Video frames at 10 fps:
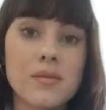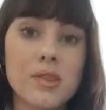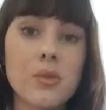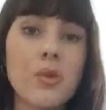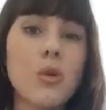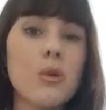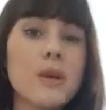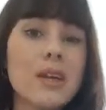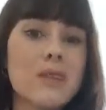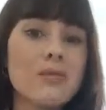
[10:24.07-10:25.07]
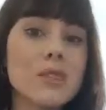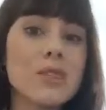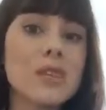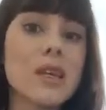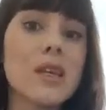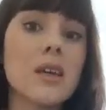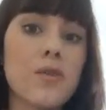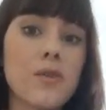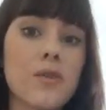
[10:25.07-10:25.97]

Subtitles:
the more we can receive,